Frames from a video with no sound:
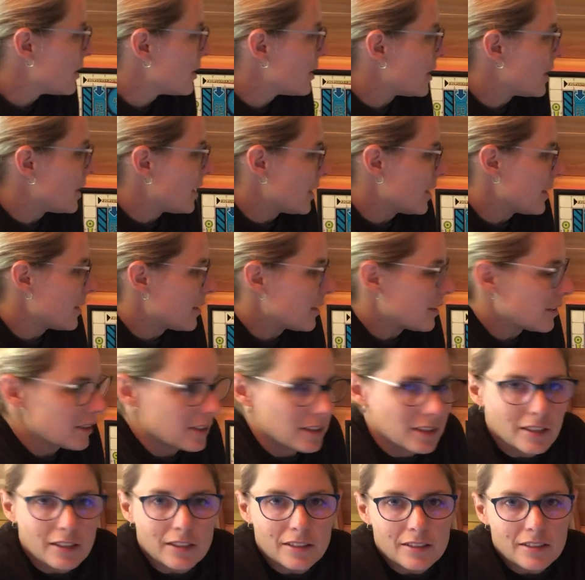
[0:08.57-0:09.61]
and
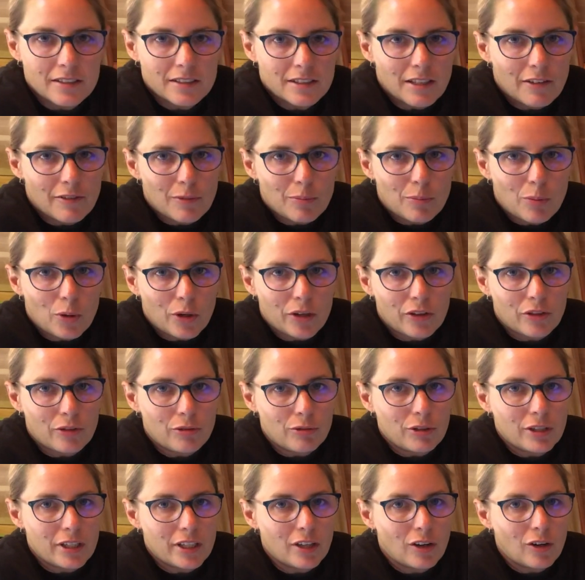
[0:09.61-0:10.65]

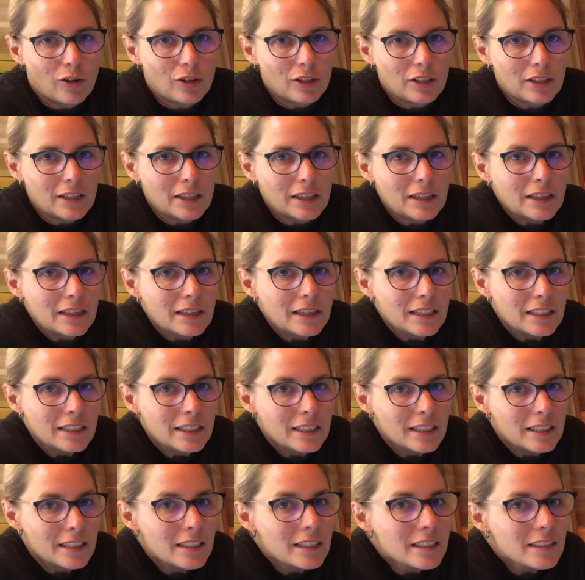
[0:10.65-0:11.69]
7.3 are a
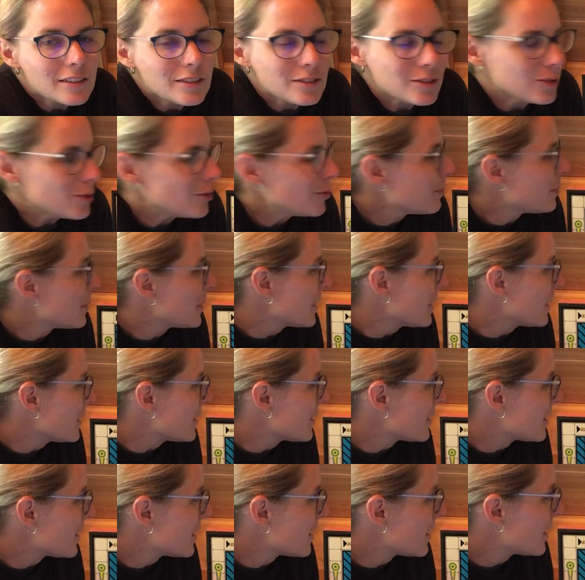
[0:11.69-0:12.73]
little
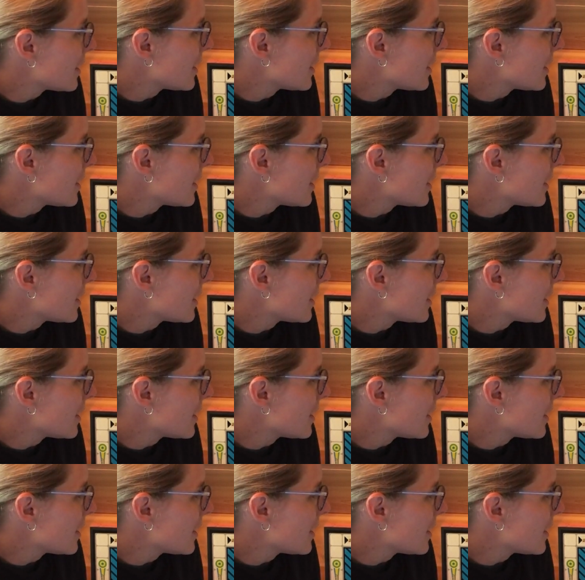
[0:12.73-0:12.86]
bit